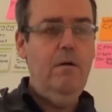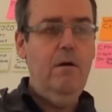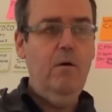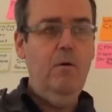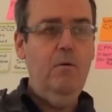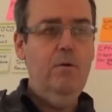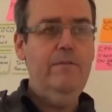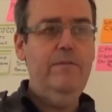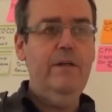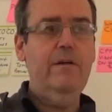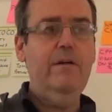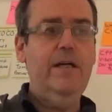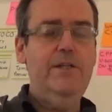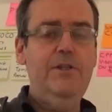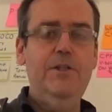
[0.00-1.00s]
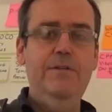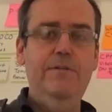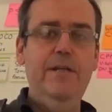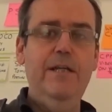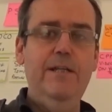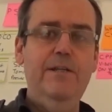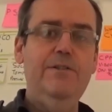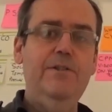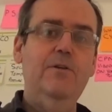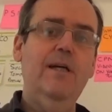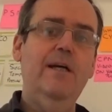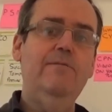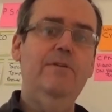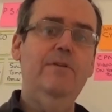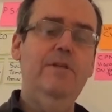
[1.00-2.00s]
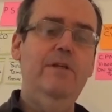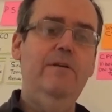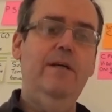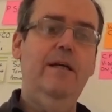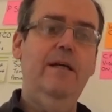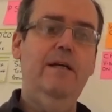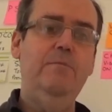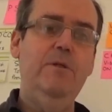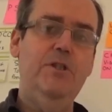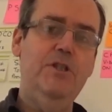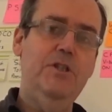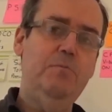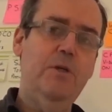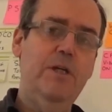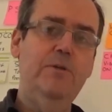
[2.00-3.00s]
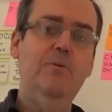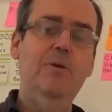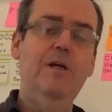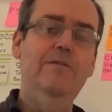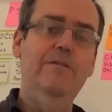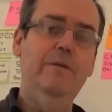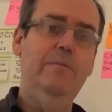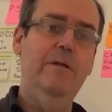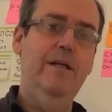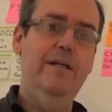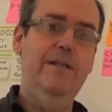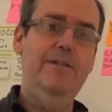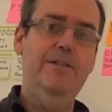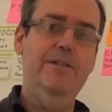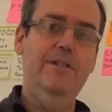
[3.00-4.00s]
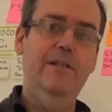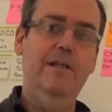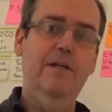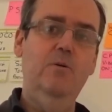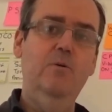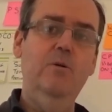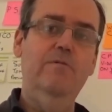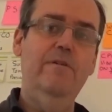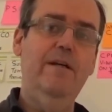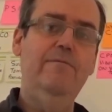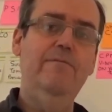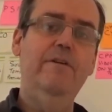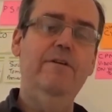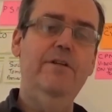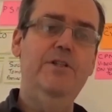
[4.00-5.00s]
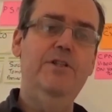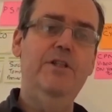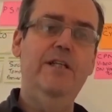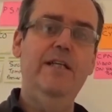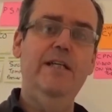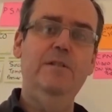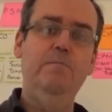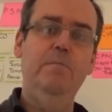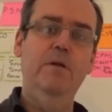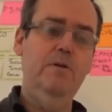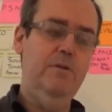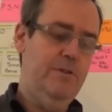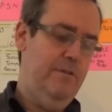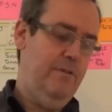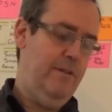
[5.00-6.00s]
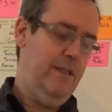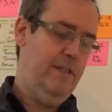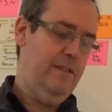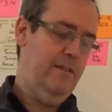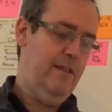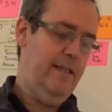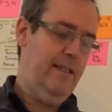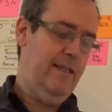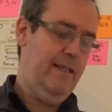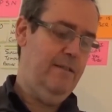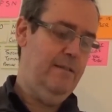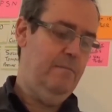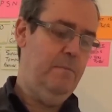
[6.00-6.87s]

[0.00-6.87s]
All of the guidance you need is on gov.uk, but it's spread all over the place, all around various GDS blogs and things like that.